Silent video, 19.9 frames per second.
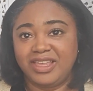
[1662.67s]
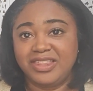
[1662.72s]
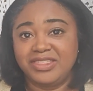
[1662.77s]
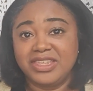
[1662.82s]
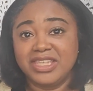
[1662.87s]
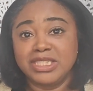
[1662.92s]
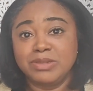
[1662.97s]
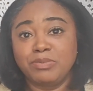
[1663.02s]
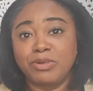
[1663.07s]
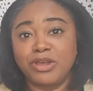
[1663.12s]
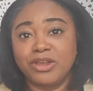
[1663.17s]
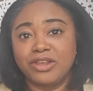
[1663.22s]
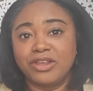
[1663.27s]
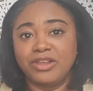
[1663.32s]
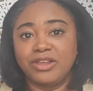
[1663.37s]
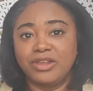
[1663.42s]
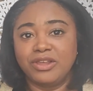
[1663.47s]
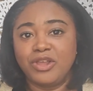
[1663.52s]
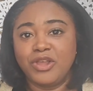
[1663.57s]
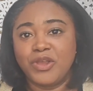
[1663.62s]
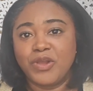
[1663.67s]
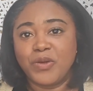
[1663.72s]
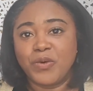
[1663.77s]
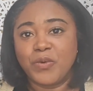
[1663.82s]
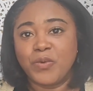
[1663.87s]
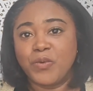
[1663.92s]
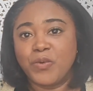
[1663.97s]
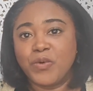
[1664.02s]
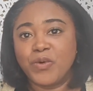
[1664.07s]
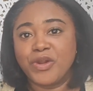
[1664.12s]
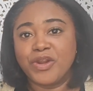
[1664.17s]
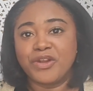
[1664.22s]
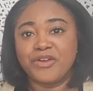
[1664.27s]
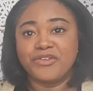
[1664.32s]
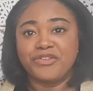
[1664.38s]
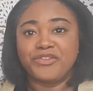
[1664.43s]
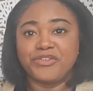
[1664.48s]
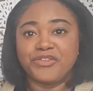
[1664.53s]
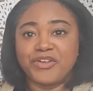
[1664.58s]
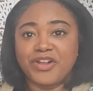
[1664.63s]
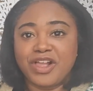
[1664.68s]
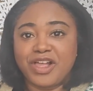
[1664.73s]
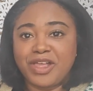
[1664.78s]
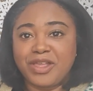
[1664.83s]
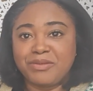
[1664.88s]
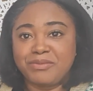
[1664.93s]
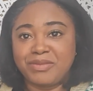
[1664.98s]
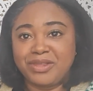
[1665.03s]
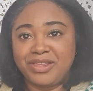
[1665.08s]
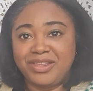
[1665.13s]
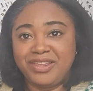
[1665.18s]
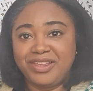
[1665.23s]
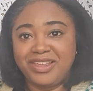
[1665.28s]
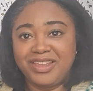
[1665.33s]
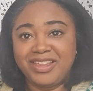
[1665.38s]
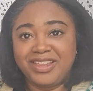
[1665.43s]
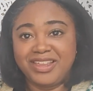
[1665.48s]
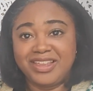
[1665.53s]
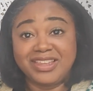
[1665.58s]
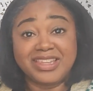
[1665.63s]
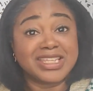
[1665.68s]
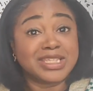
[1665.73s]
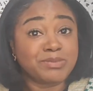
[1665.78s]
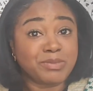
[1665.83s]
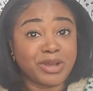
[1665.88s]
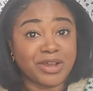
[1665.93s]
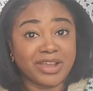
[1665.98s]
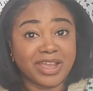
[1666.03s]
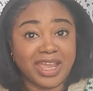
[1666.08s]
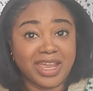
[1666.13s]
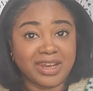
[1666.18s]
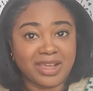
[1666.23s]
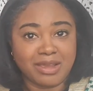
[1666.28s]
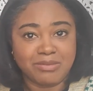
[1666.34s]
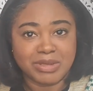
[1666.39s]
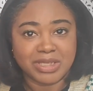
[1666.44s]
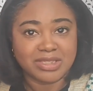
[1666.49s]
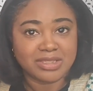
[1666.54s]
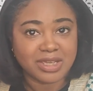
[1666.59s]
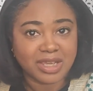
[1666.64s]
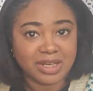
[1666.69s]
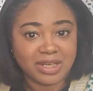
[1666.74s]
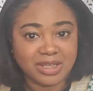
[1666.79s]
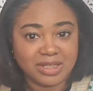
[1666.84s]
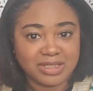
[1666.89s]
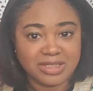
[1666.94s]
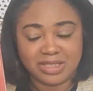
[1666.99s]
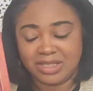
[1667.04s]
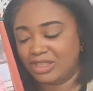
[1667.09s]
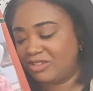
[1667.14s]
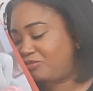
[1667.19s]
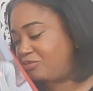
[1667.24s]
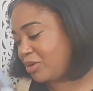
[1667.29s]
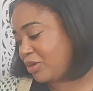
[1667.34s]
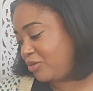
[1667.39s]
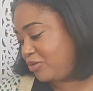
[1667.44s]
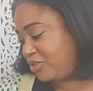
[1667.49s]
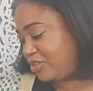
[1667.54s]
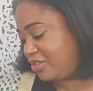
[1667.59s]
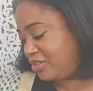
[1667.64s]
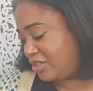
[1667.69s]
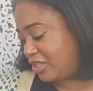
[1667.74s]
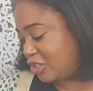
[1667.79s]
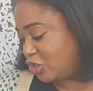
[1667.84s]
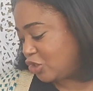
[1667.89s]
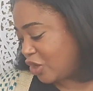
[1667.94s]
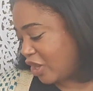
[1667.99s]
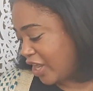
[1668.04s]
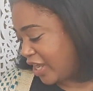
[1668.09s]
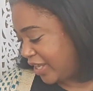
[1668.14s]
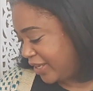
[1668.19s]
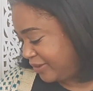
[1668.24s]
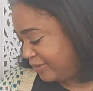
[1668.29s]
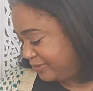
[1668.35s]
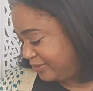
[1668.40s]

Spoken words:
this book or from this book, and I'm excited to give both a try.